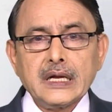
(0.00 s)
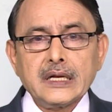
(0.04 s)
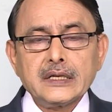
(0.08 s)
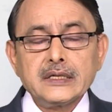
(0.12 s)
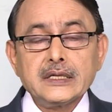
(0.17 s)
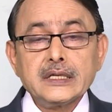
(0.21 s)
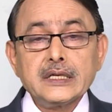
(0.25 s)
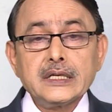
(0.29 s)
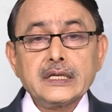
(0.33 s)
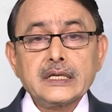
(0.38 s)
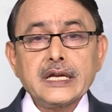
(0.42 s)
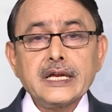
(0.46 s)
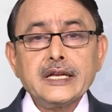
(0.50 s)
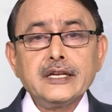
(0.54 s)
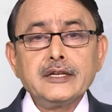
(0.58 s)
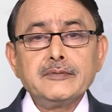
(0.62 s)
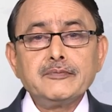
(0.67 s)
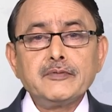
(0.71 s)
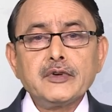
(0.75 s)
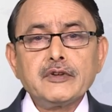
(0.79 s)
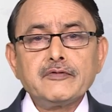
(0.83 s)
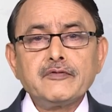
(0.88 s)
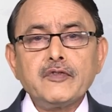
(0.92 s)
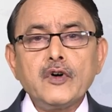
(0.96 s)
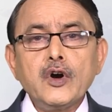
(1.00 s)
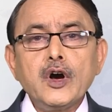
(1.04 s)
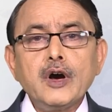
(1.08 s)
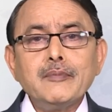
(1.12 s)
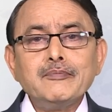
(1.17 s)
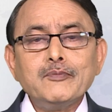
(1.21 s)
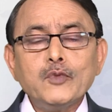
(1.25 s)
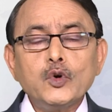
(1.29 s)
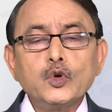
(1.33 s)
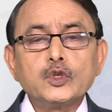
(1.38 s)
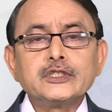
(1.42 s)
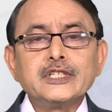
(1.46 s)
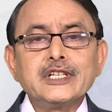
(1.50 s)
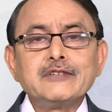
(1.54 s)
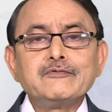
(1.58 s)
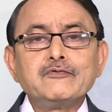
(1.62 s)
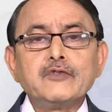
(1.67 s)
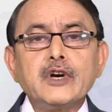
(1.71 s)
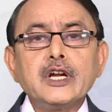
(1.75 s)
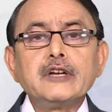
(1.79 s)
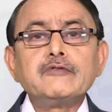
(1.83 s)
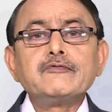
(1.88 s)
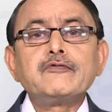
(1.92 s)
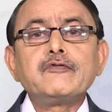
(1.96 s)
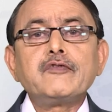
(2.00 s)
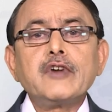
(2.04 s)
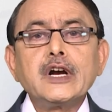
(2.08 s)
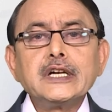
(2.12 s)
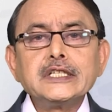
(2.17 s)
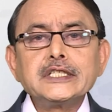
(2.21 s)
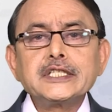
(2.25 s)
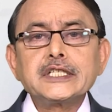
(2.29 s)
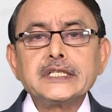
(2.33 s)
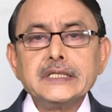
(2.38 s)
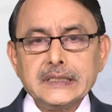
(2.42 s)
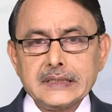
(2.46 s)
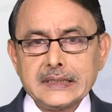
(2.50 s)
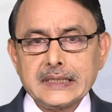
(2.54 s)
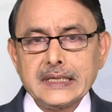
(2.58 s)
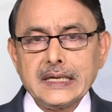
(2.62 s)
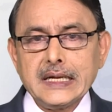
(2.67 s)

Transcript: They can perform more than one function.